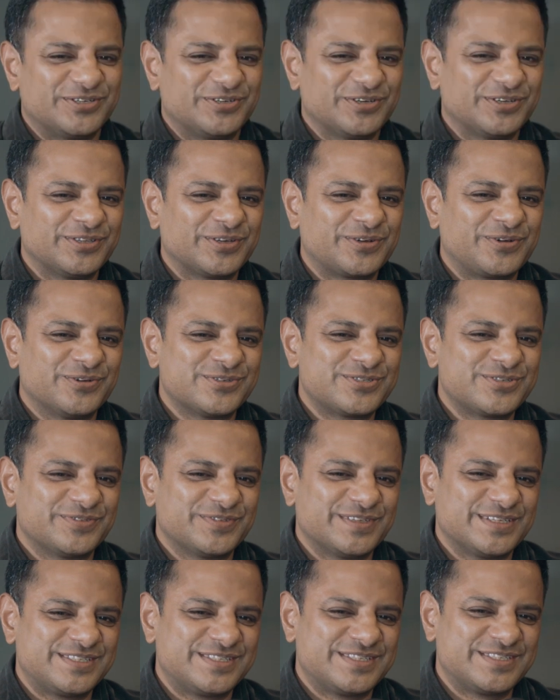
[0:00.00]
during the course of
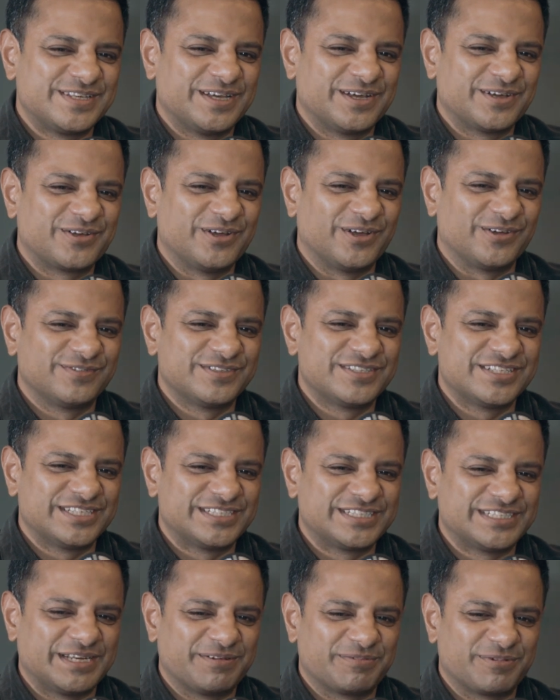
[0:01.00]
this
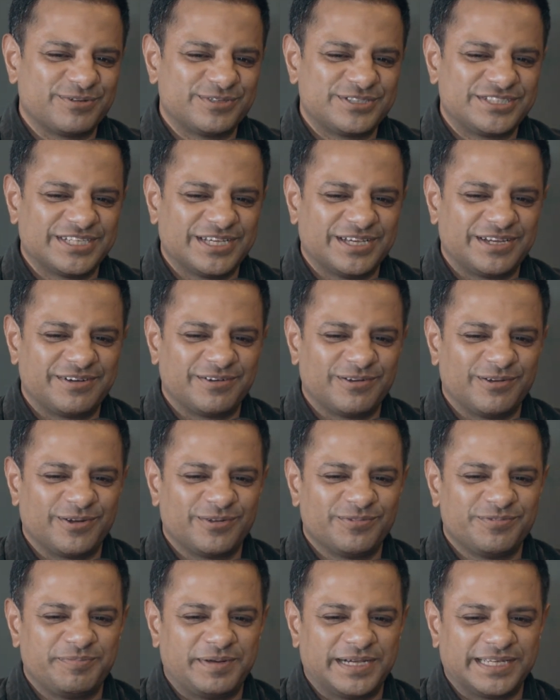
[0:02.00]
conversation, I'm going to share a lot
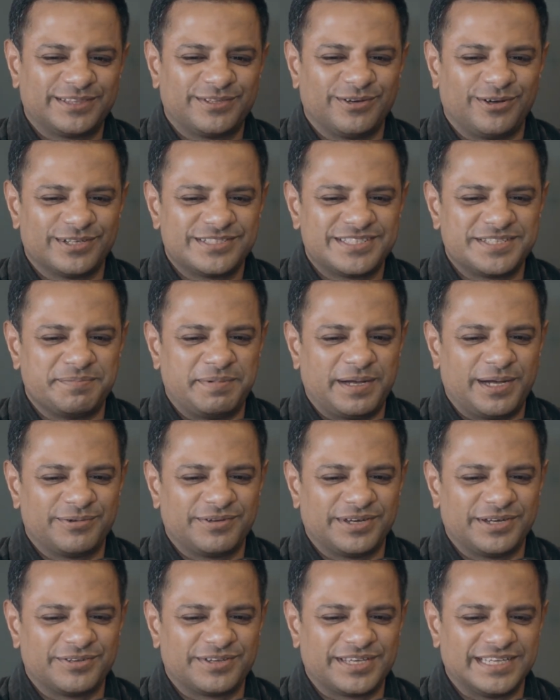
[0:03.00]
of my thoughts about
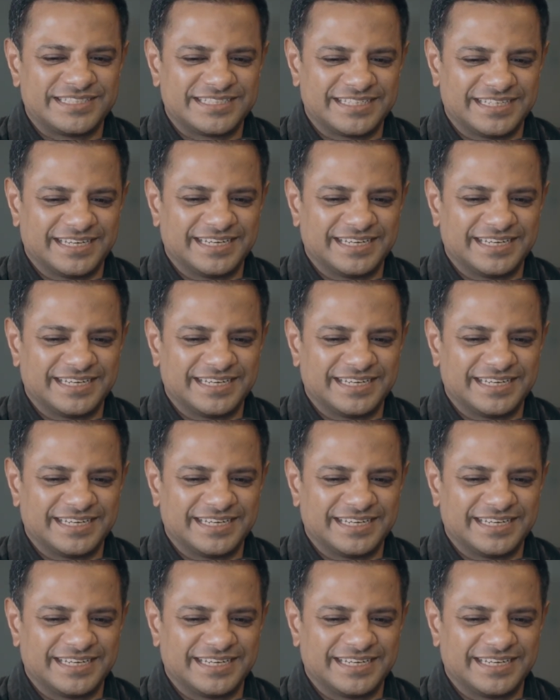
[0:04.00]
education.